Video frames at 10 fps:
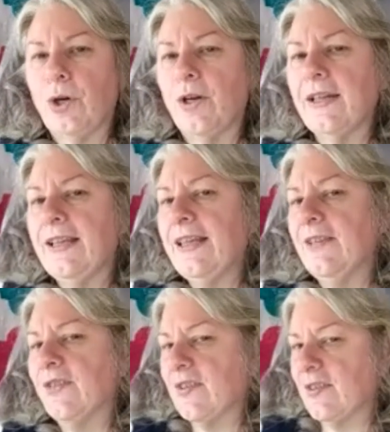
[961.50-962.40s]
give
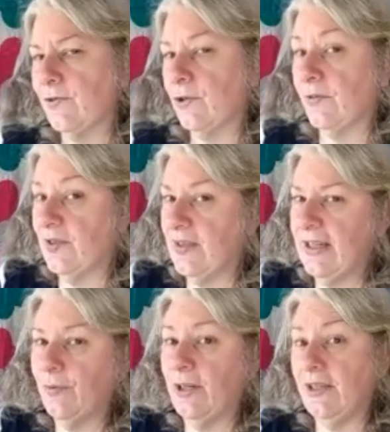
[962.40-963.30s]
us sort of a
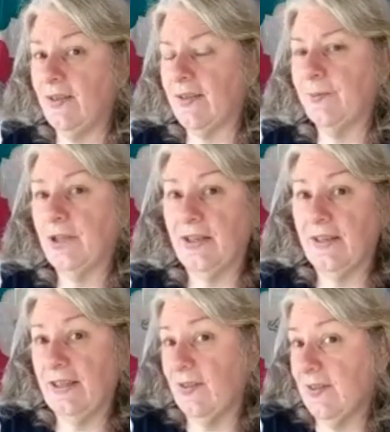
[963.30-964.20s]
segue into some of the
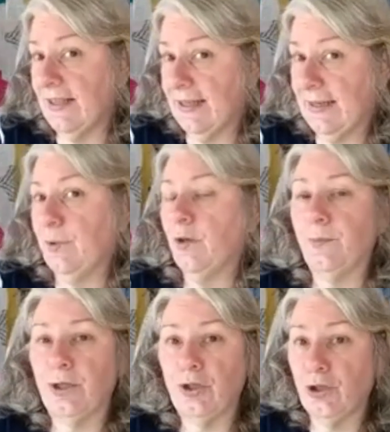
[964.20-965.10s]
things that I'm
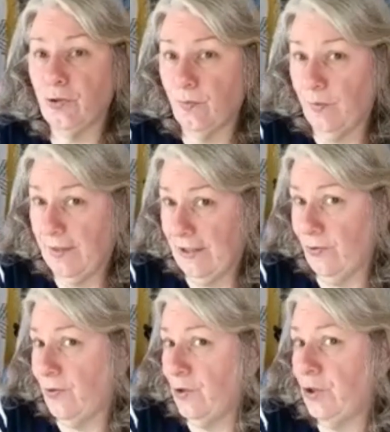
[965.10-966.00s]
hoping to do later
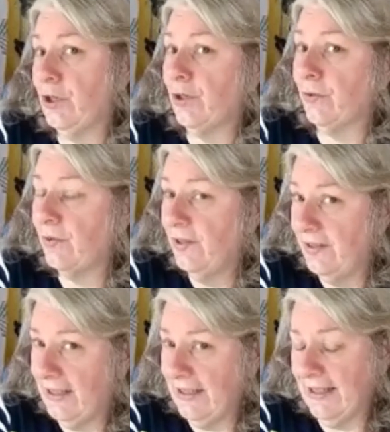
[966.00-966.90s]
this year,
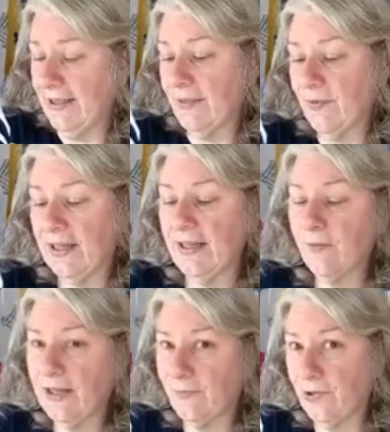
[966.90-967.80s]
now that I've kind of
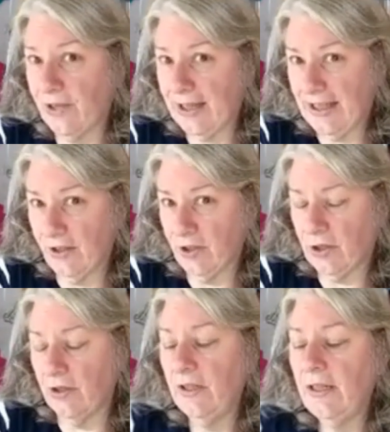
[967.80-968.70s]
covered the
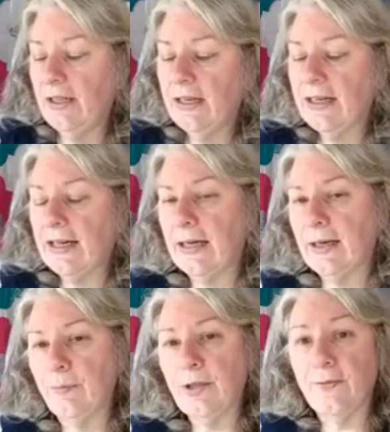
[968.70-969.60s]
calendar.
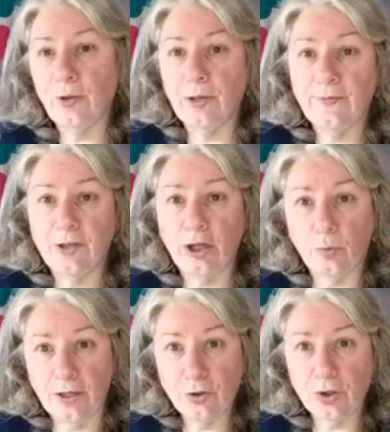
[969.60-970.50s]
If you have any
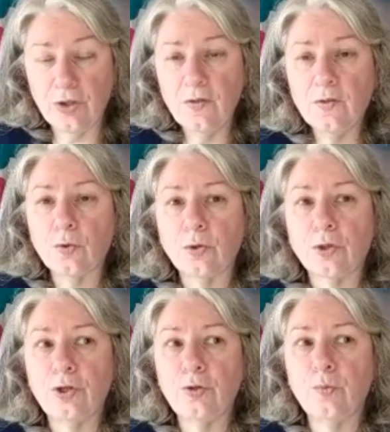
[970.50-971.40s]
questions or
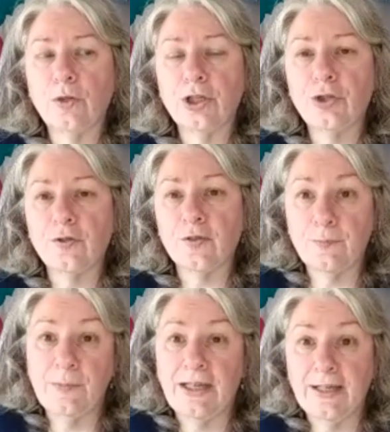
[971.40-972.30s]
you want to
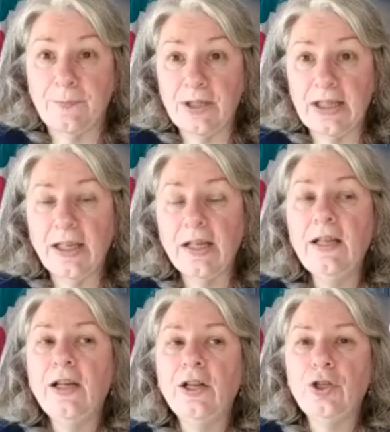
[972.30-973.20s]
submit an update,
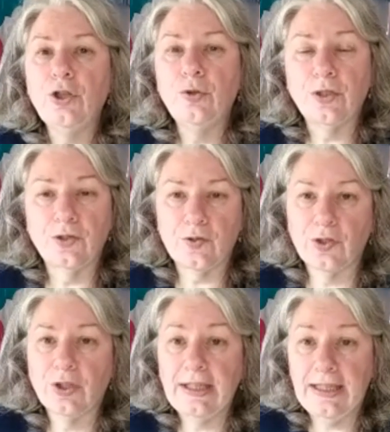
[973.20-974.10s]
you can
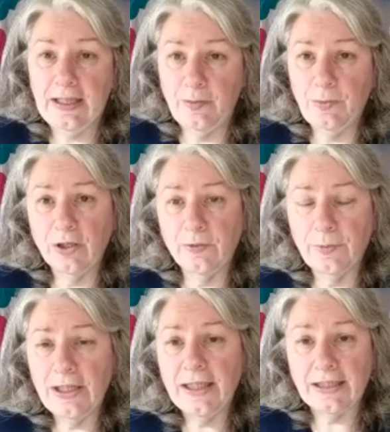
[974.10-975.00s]
certainly email
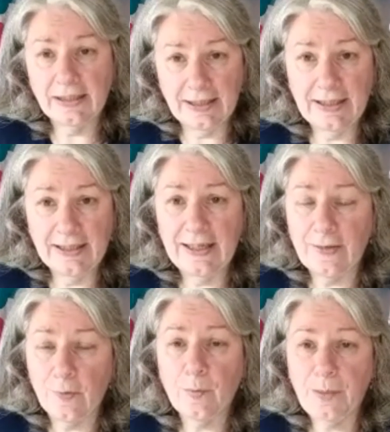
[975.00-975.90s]
me at
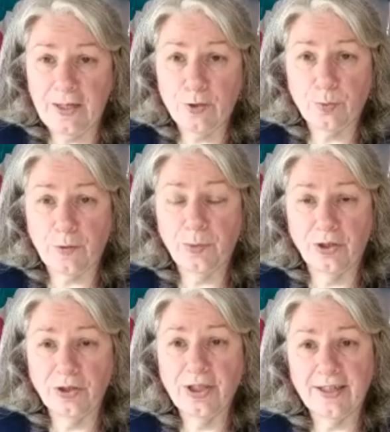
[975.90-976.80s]

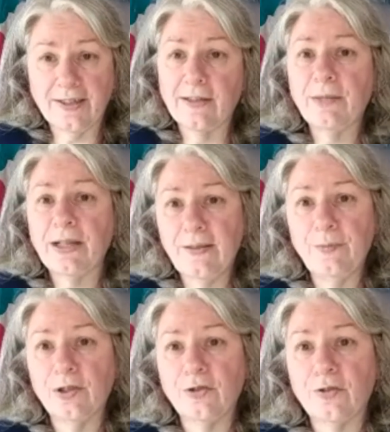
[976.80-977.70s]
linda@thepatchworkpearl.com. My
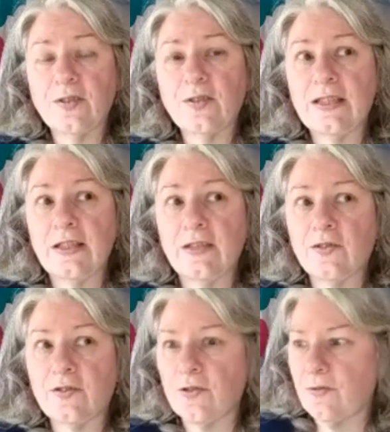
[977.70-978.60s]
email address
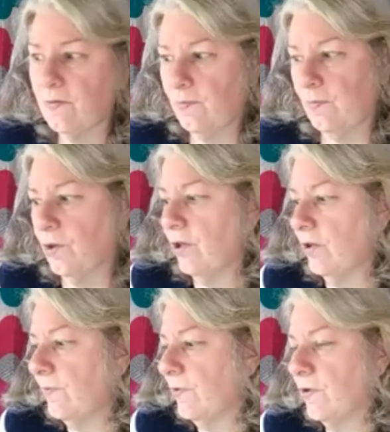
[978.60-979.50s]
is all
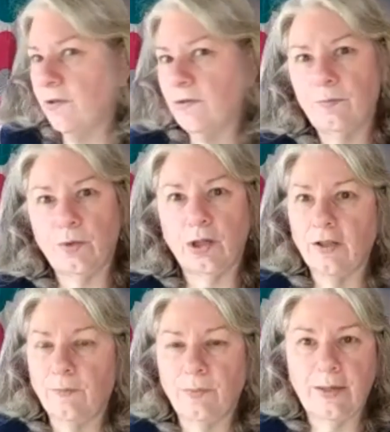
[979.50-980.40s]
over all
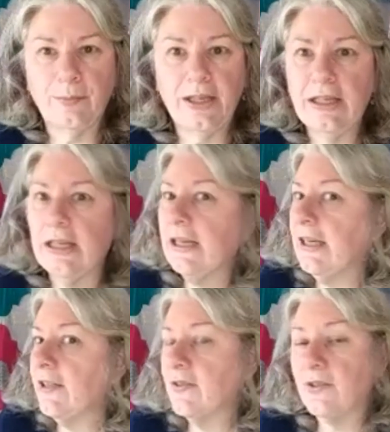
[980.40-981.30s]
of my media,
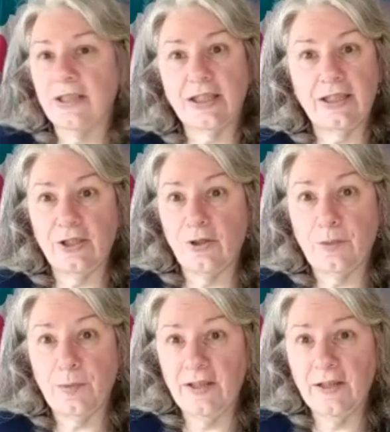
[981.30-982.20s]
and it's going to continue to
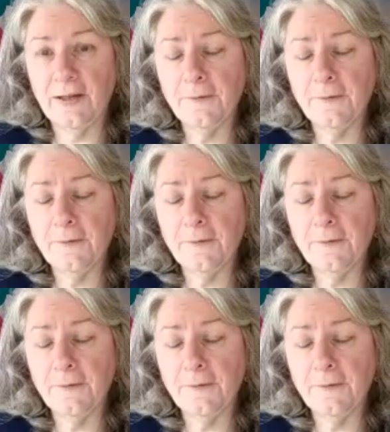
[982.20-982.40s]
be there.